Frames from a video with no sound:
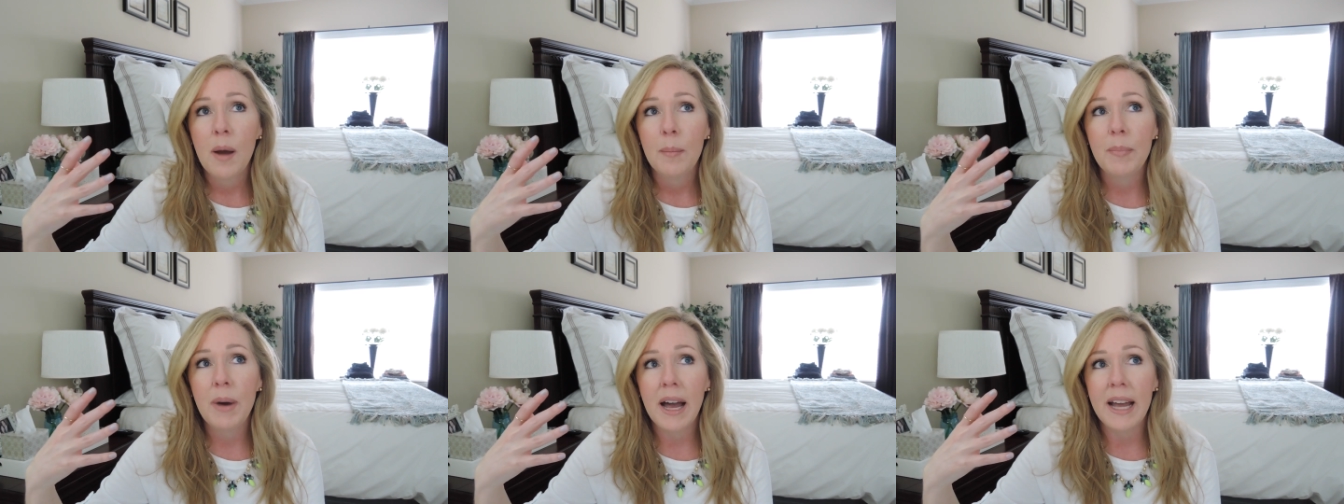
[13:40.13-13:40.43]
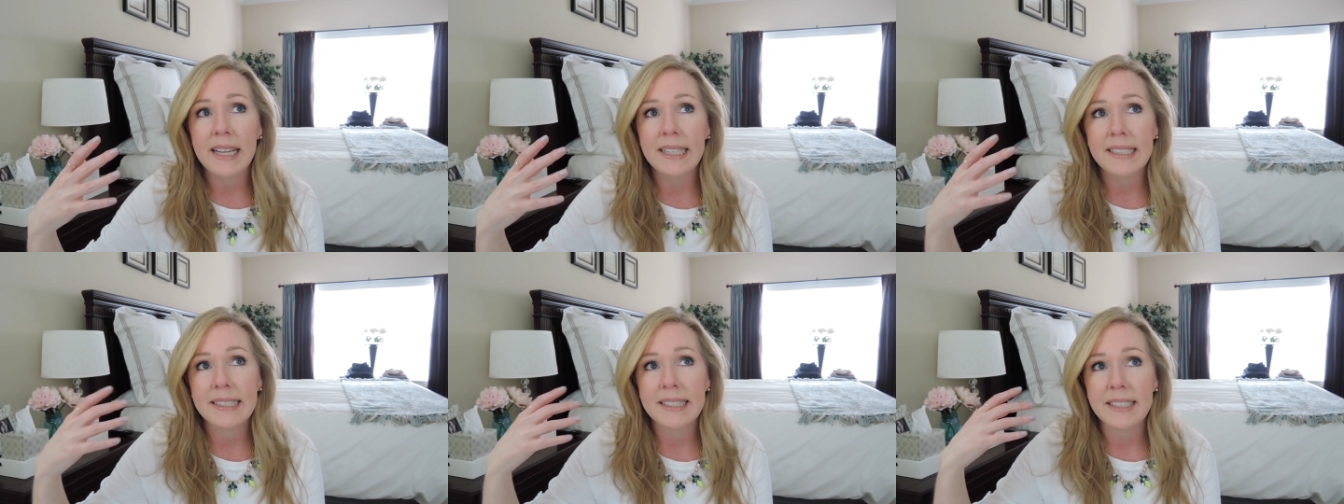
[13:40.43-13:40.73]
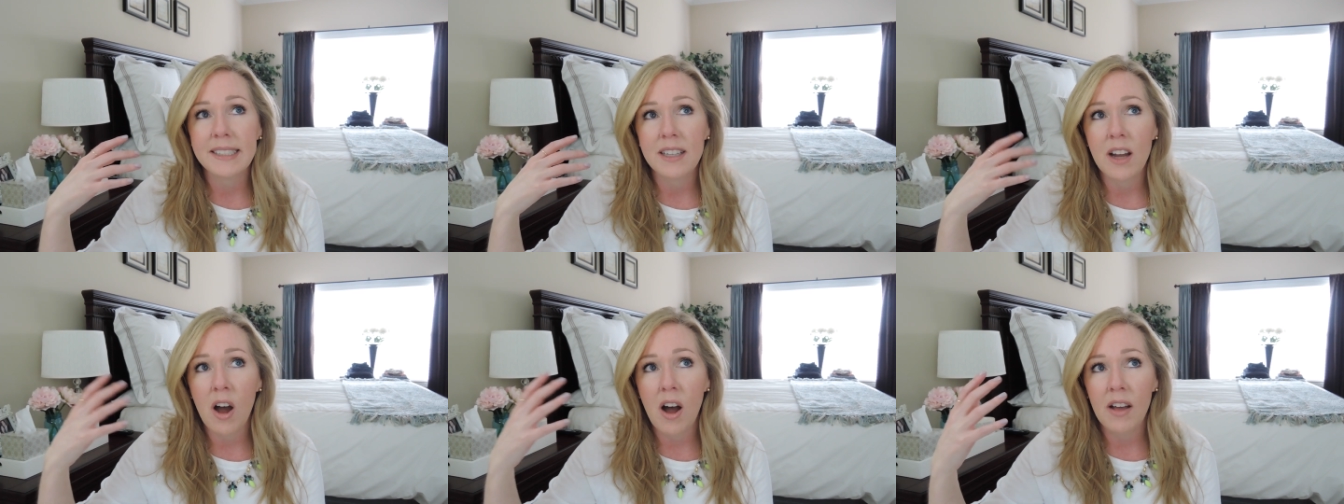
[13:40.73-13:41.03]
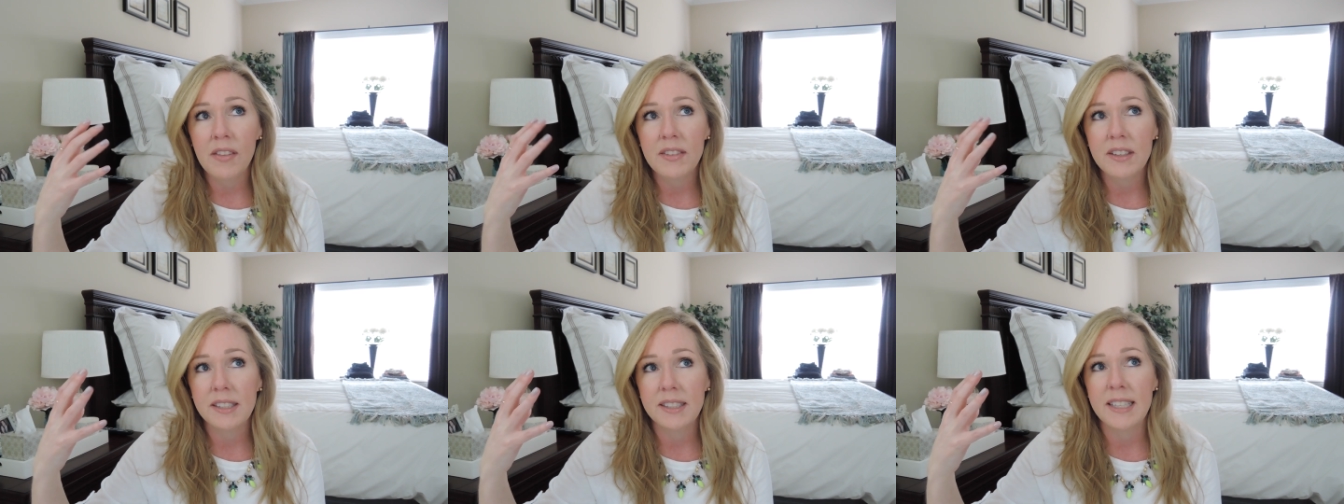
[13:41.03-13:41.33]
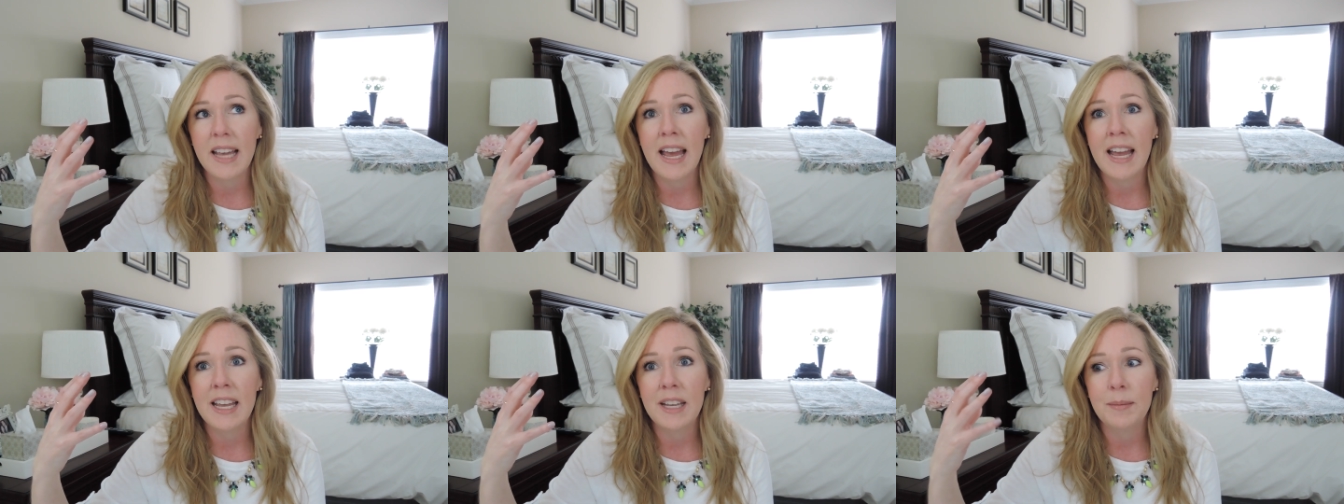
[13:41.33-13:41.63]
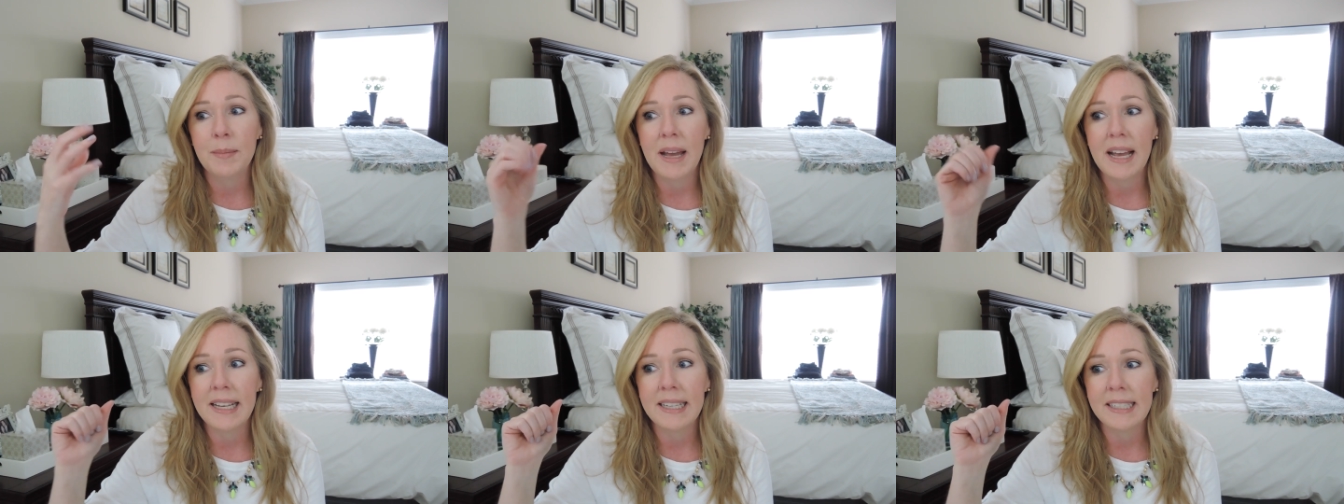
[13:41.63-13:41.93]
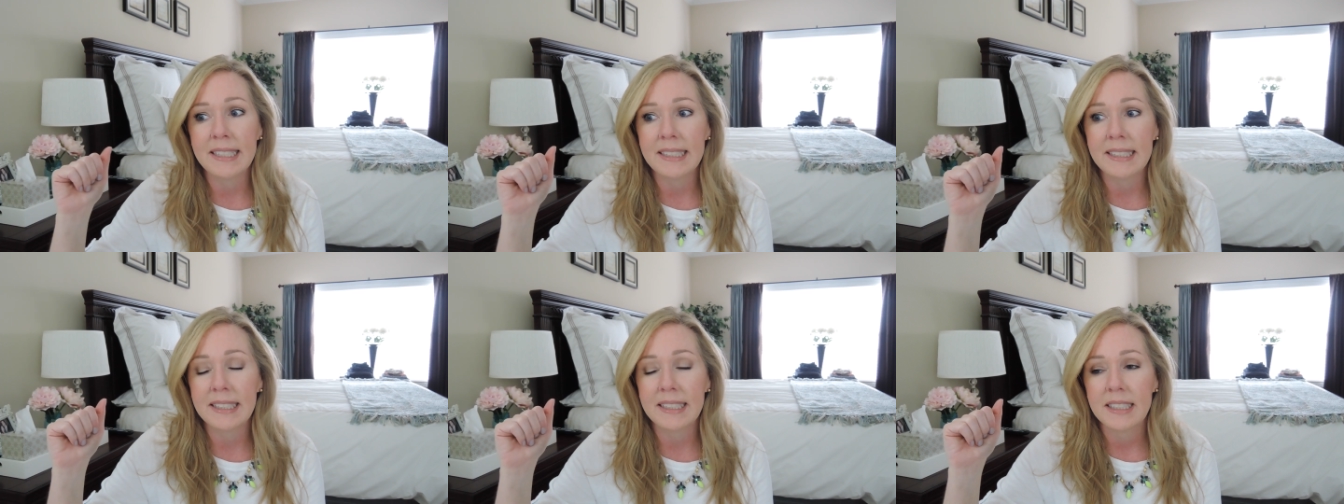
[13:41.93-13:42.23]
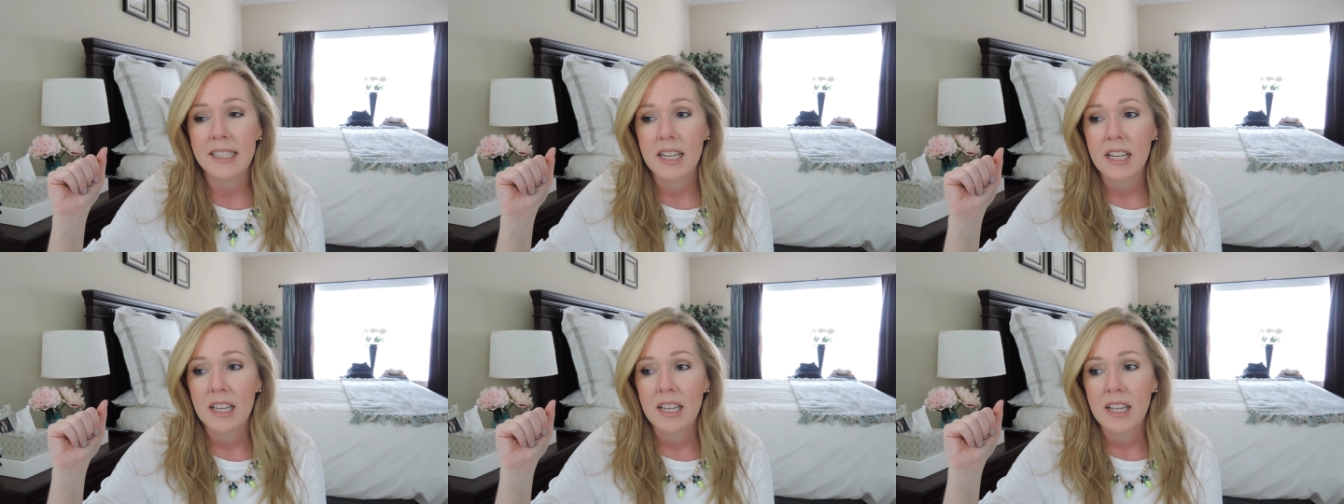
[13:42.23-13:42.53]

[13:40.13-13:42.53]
but it's not the same as